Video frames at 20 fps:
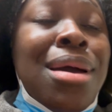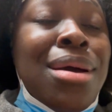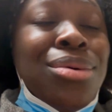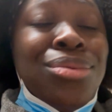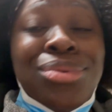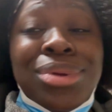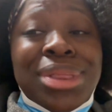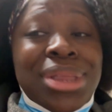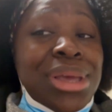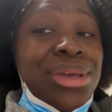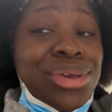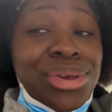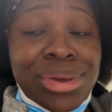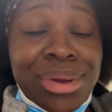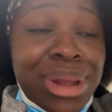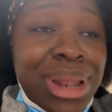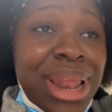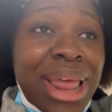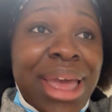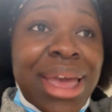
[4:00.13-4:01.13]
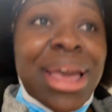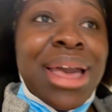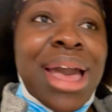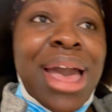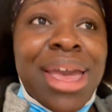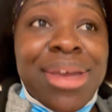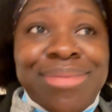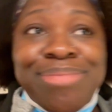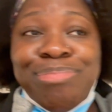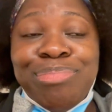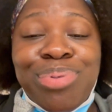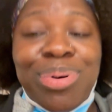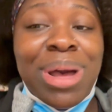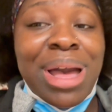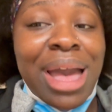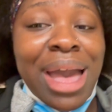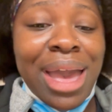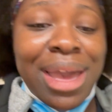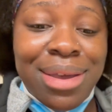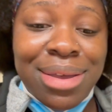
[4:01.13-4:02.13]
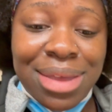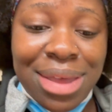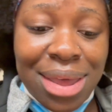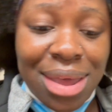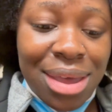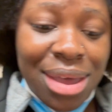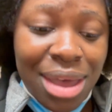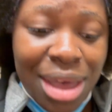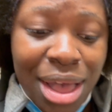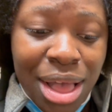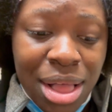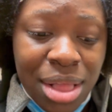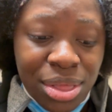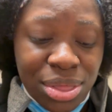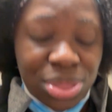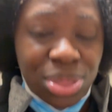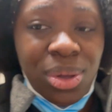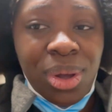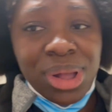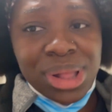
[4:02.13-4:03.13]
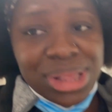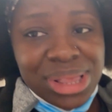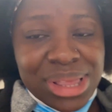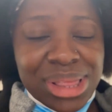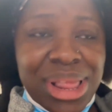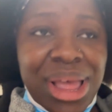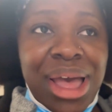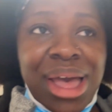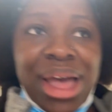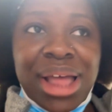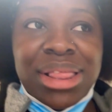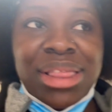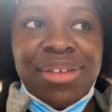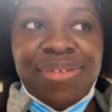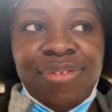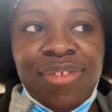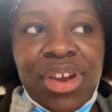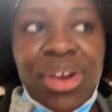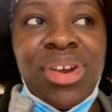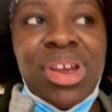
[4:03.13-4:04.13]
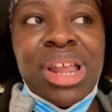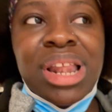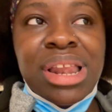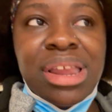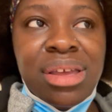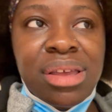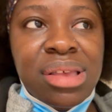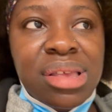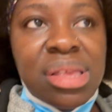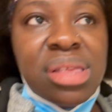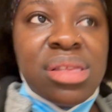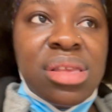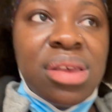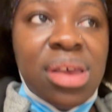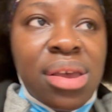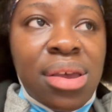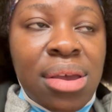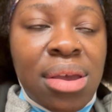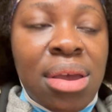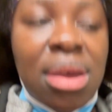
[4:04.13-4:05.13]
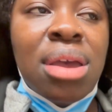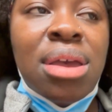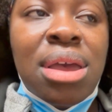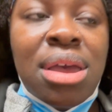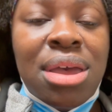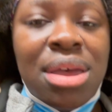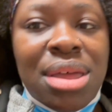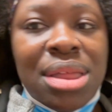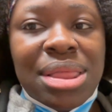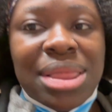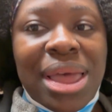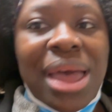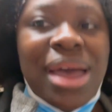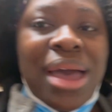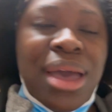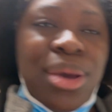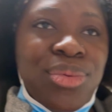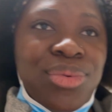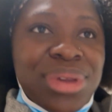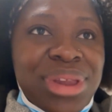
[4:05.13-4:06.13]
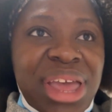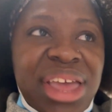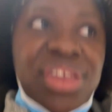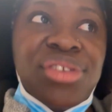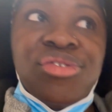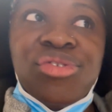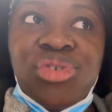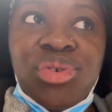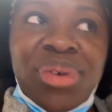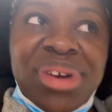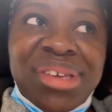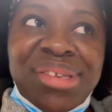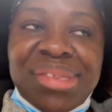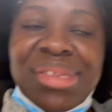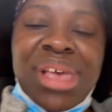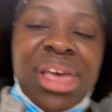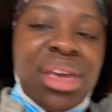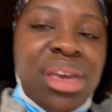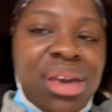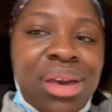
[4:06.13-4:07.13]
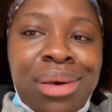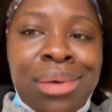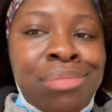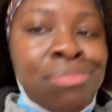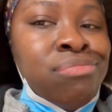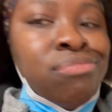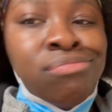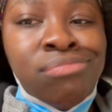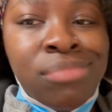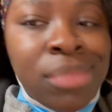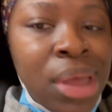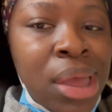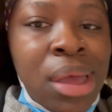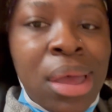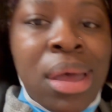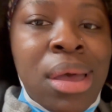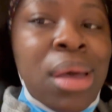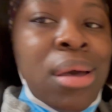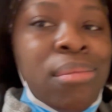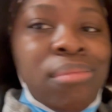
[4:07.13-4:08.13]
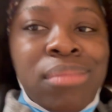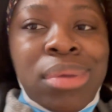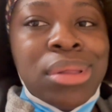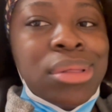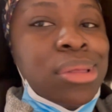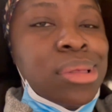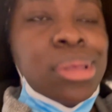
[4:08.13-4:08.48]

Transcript: rotation. Like, I thought that at the very least that I would enjoy psych, but